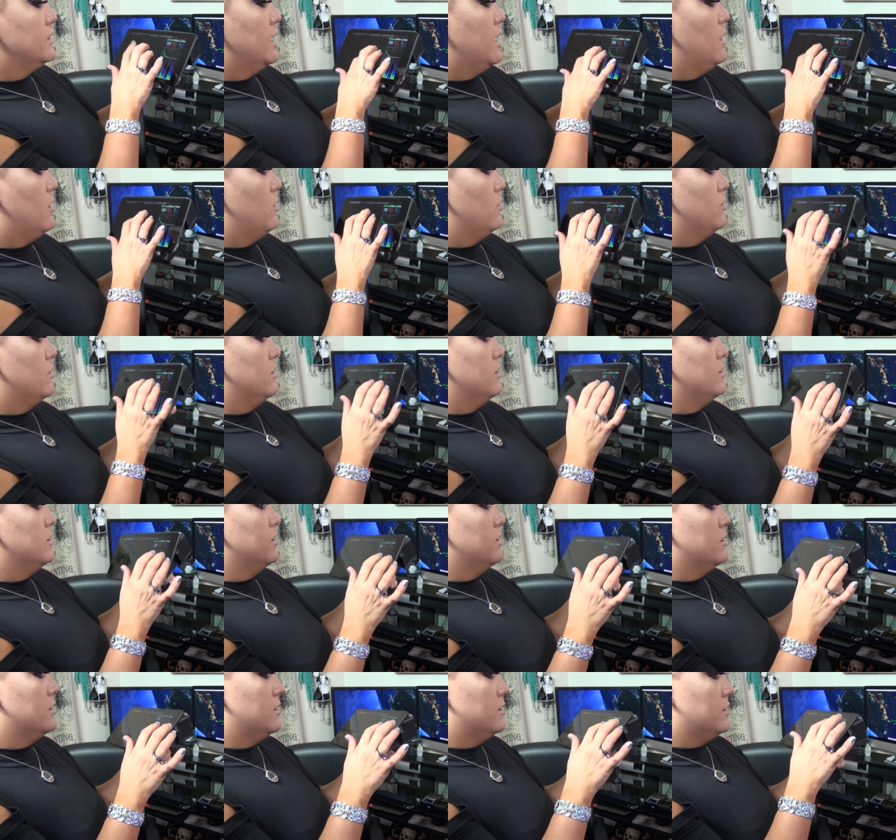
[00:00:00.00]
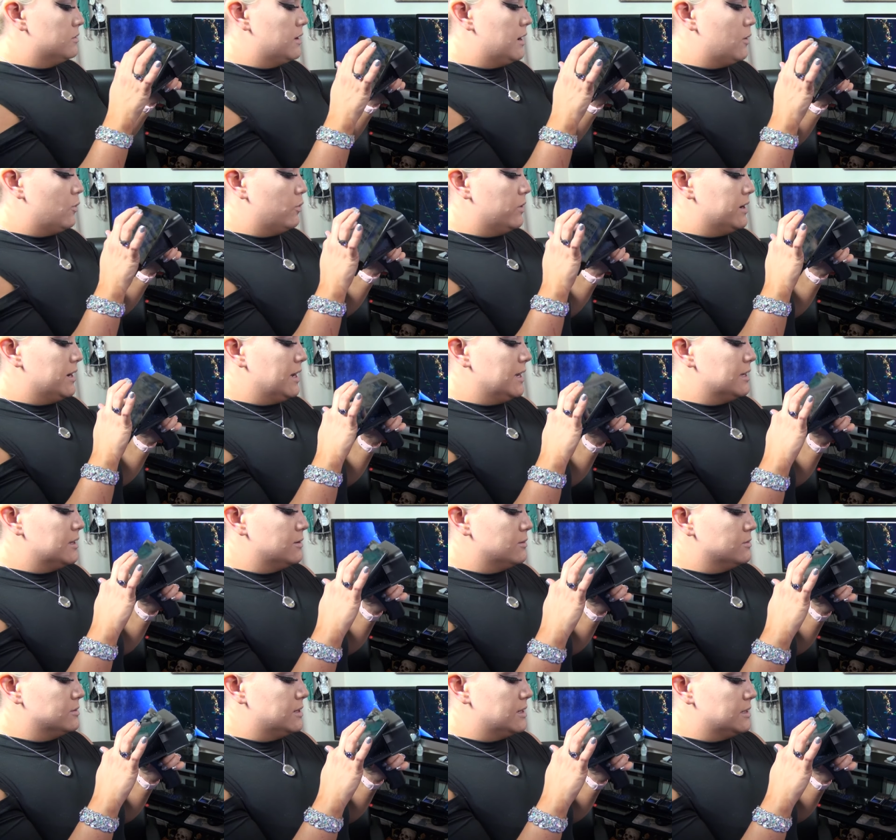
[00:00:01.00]
down. So now when I
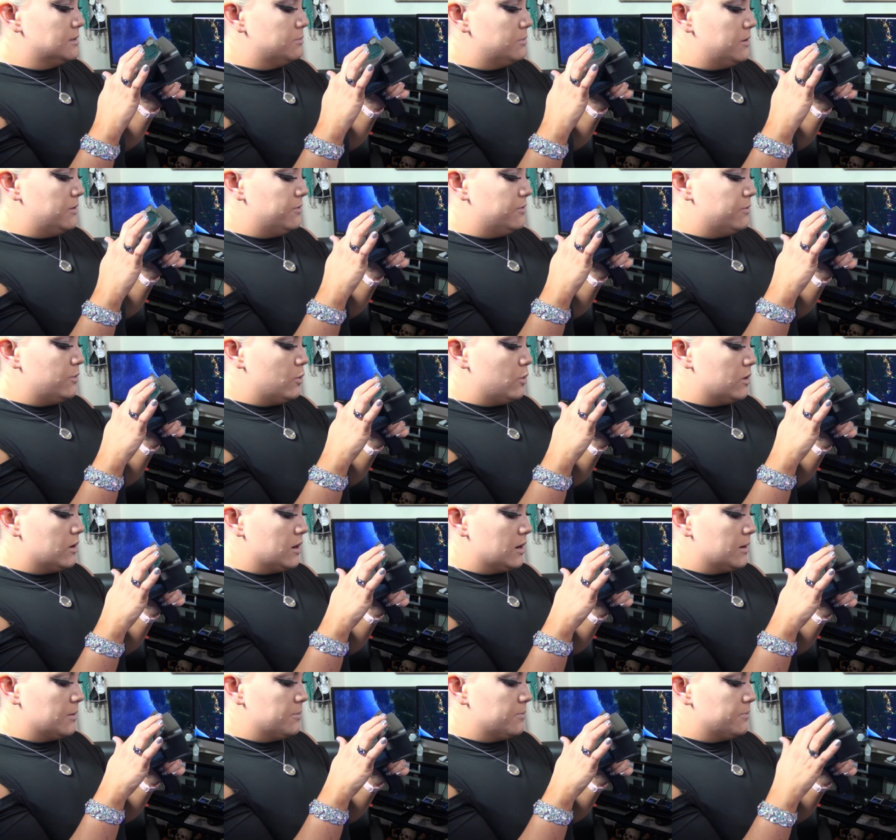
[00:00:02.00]
used this before,